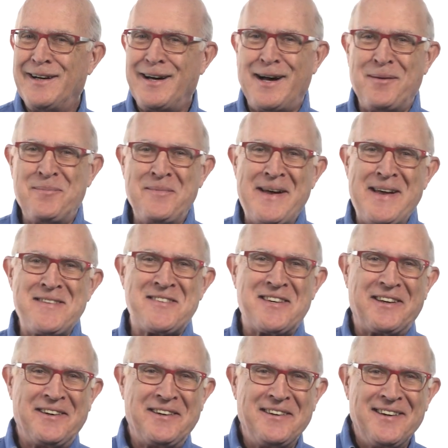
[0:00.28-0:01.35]

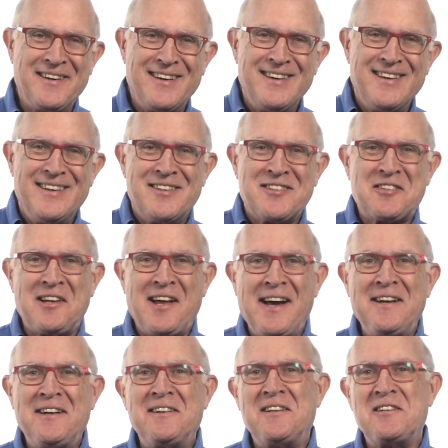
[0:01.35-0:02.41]
Amazing! Schleiden